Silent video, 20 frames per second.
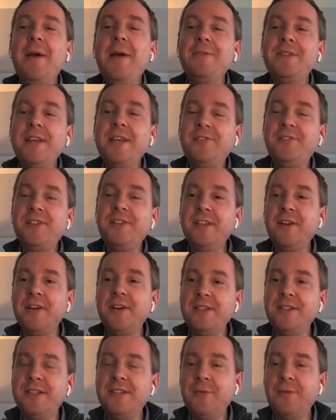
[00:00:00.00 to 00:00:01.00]
It was interesting,
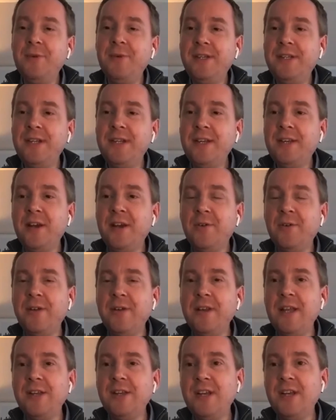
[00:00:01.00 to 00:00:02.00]
though, as you say, we did go
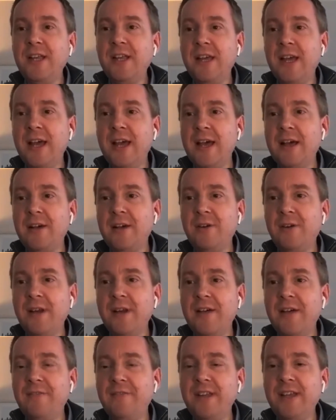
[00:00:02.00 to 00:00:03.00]
initially
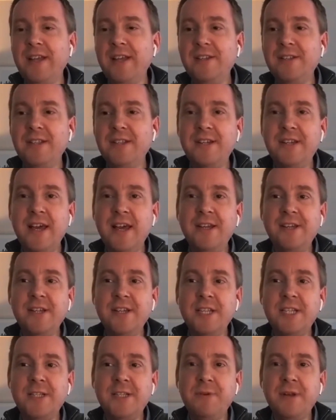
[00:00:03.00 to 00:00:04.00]
quite heavily into the
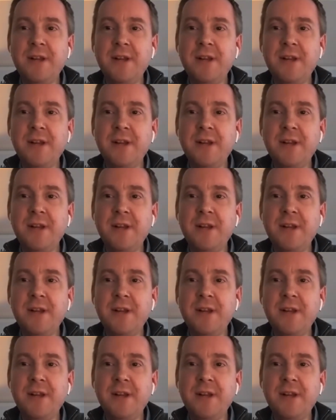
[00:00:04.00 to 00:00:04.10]
dentists,